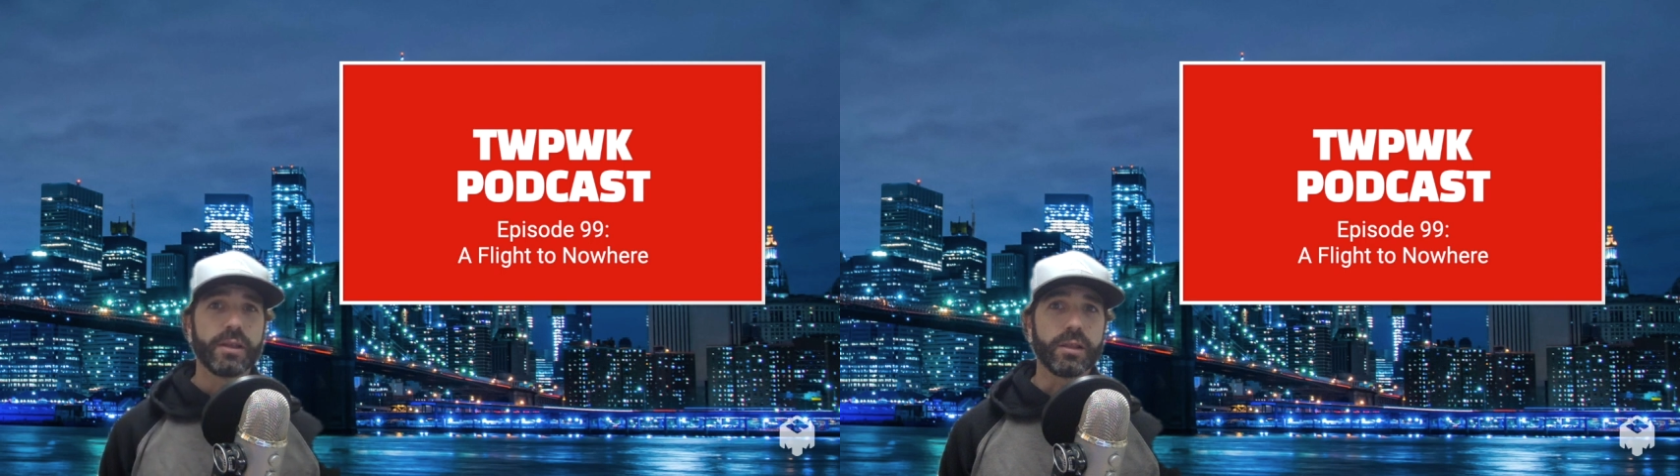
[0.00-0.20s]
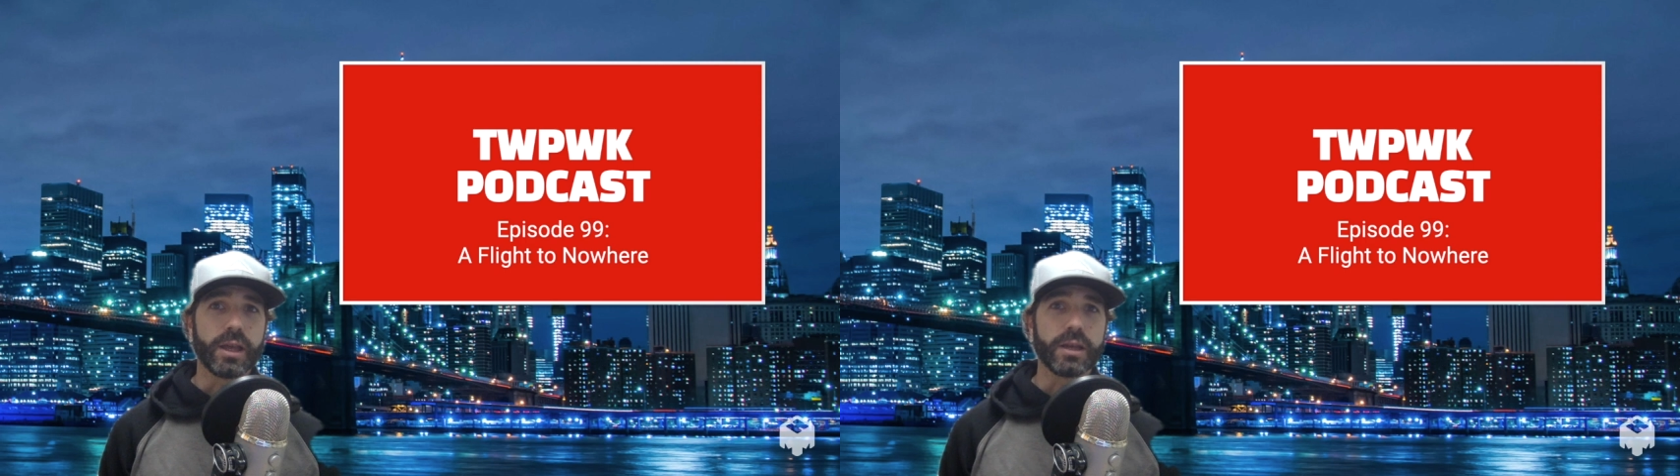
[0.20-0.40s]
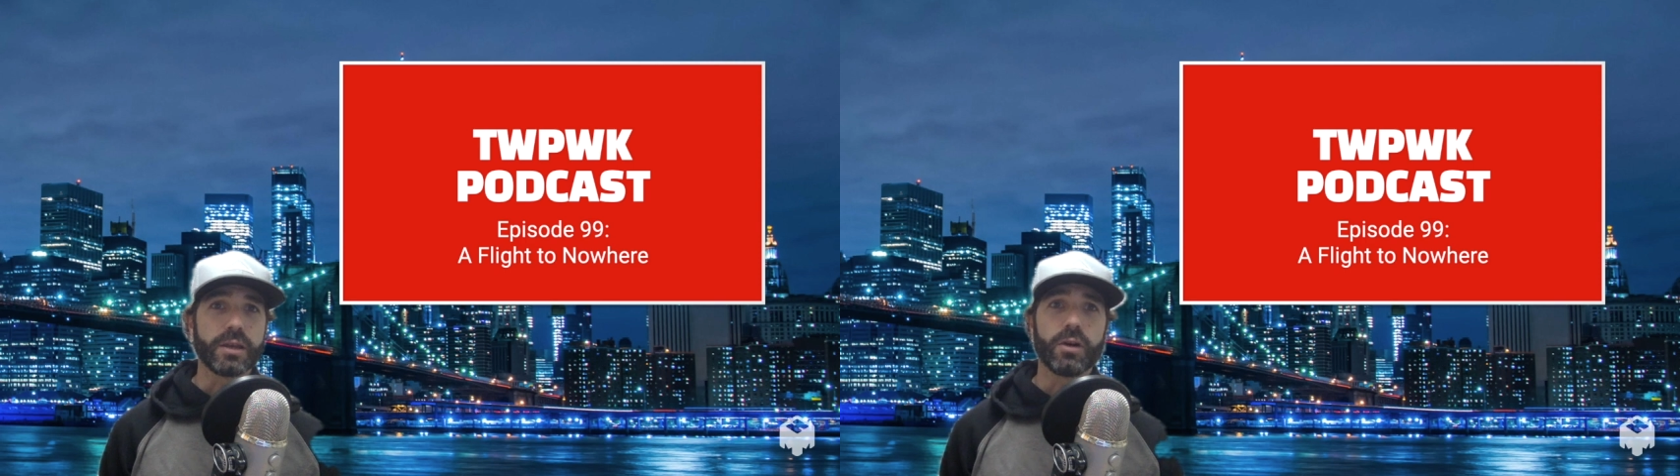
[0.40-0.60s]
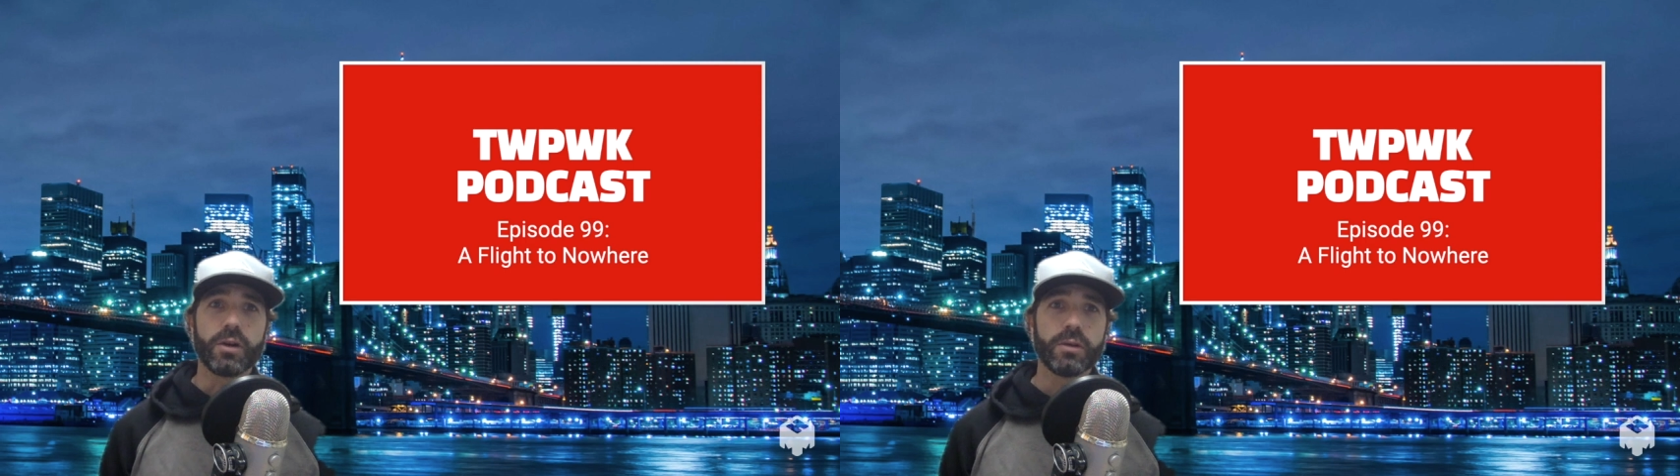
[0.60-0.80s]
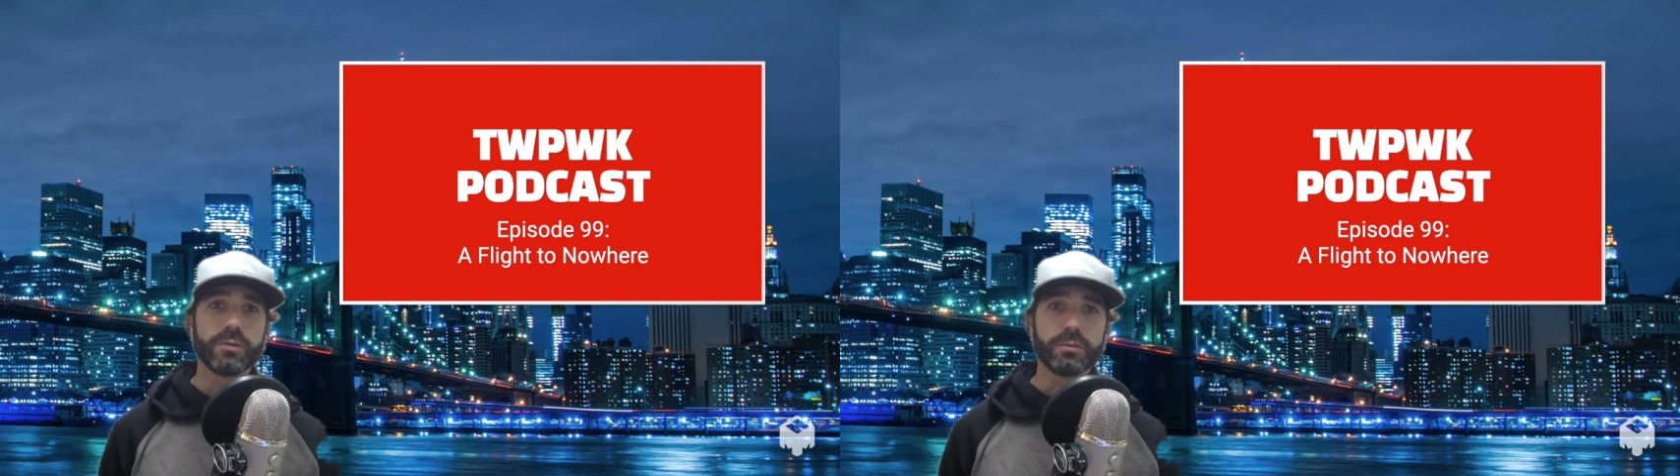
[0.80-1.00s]
Like
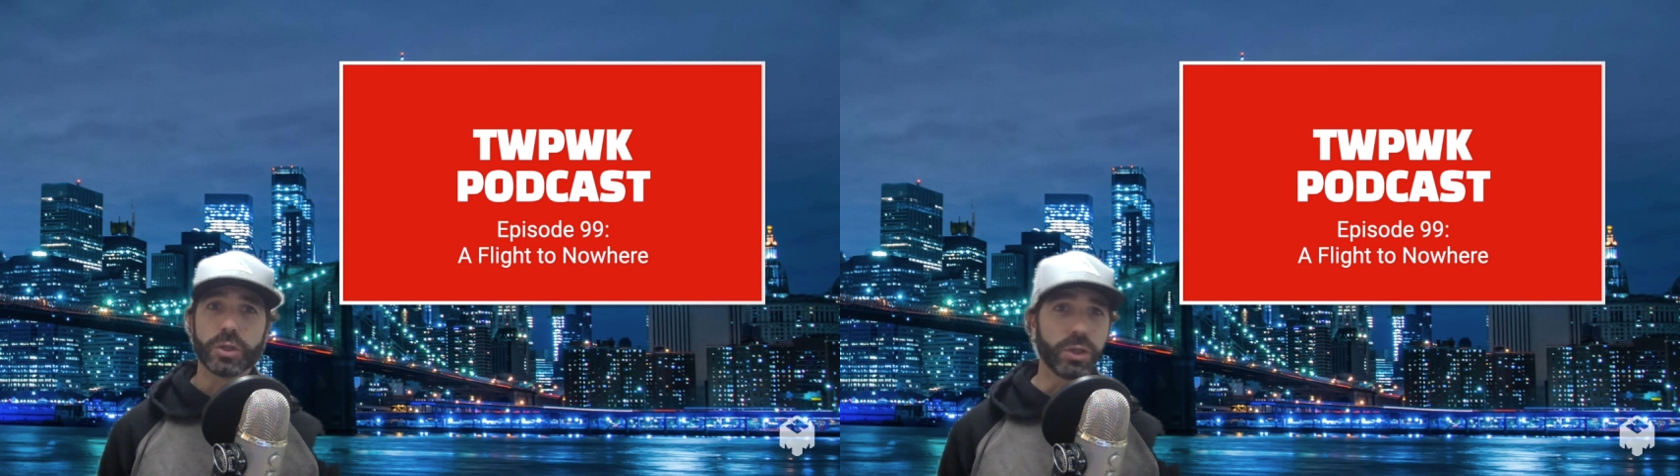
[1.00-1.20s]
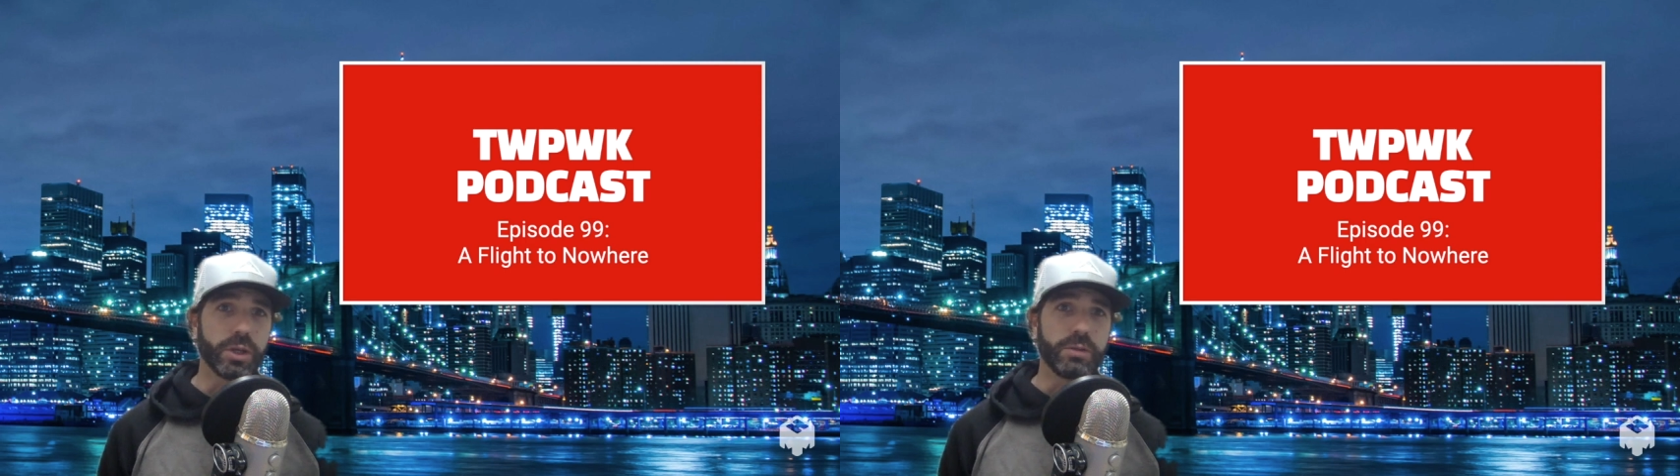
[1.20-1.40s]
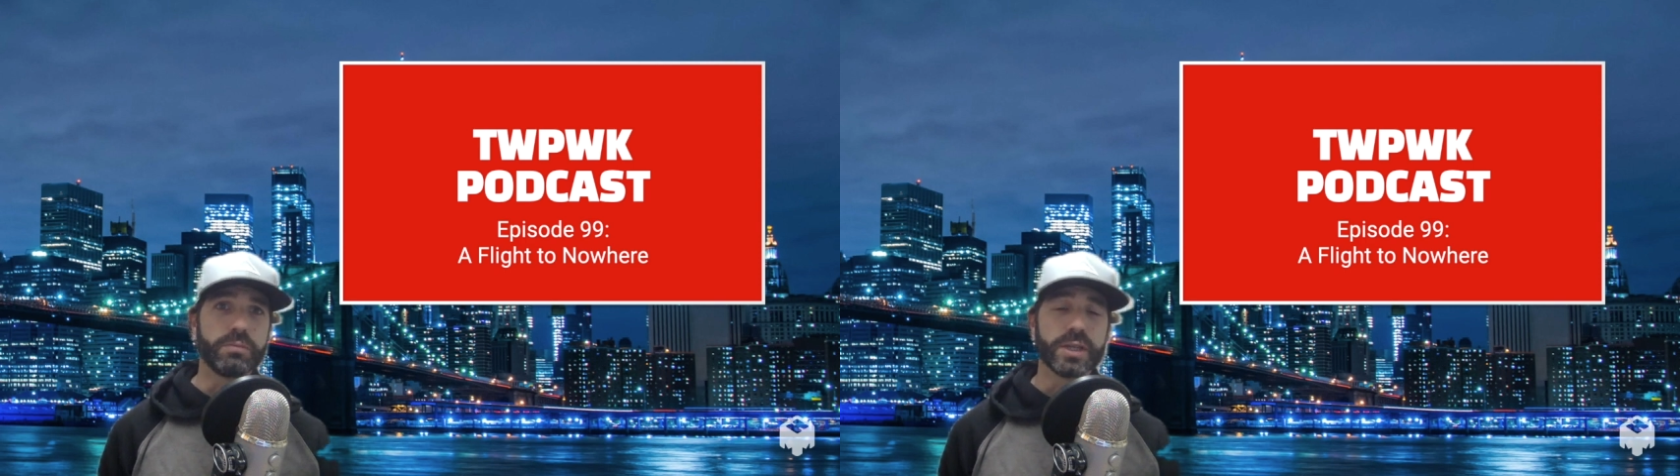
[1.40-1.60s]
all good